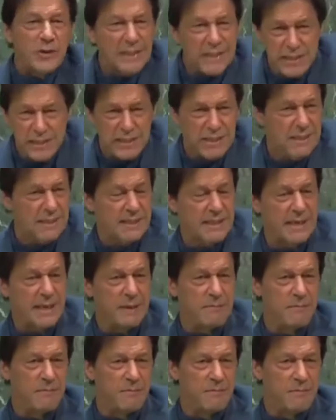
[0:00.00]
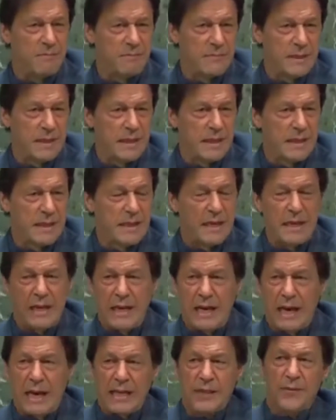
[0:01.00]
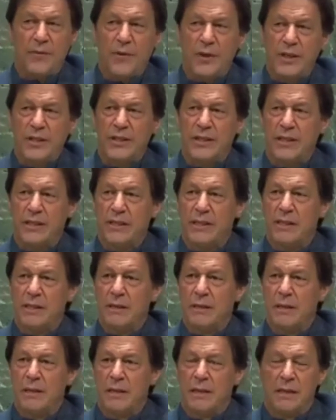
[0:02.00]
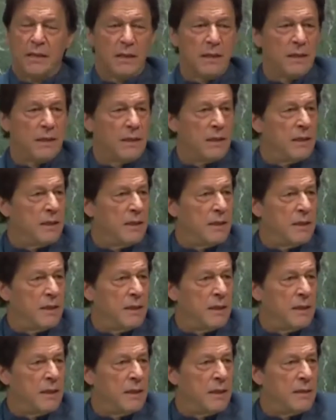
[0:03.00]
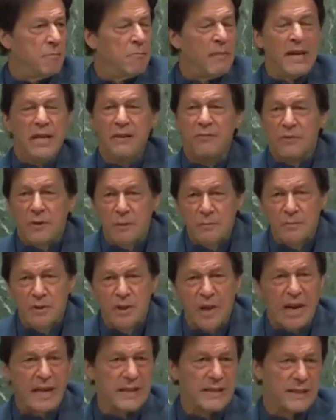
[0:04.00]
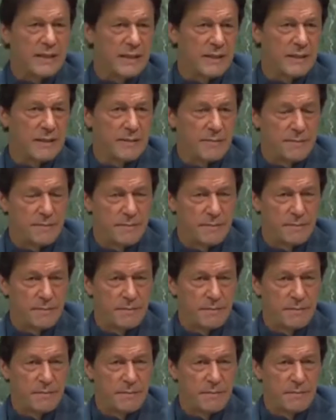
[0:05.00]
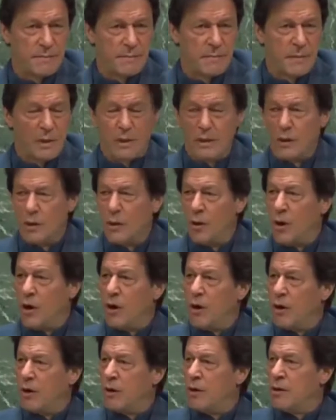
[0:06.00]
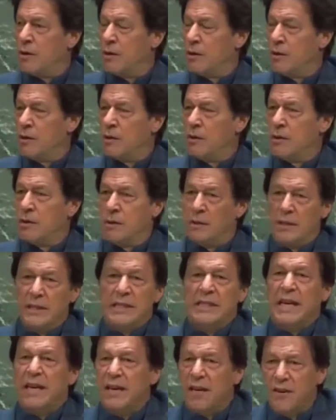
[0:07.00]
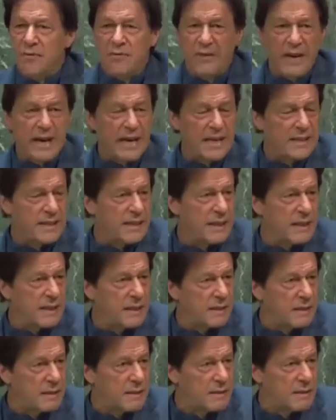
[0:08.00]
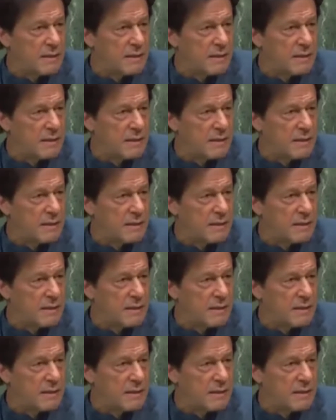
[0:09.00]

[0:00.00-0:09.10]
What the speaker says: treated the same as, for instance, money from drugs or terror financing.